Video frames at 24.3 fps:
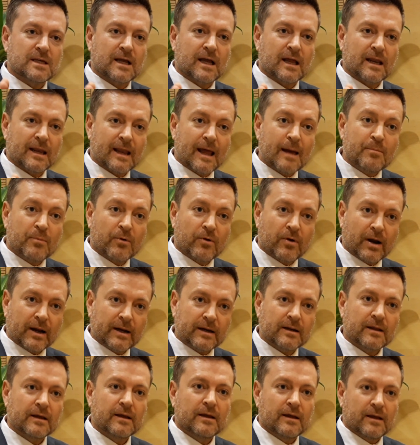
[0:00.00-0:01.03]
collaborate
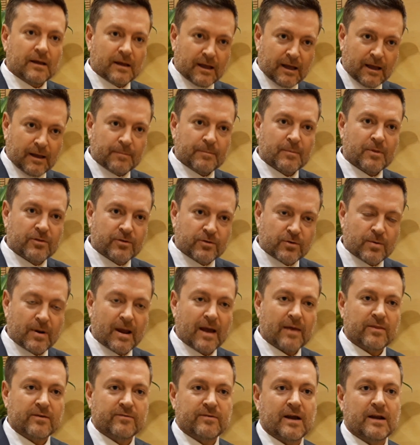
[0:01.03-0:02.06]

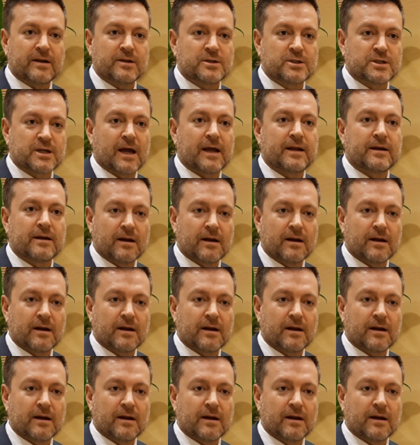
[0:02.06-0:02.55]
throughout the value chain.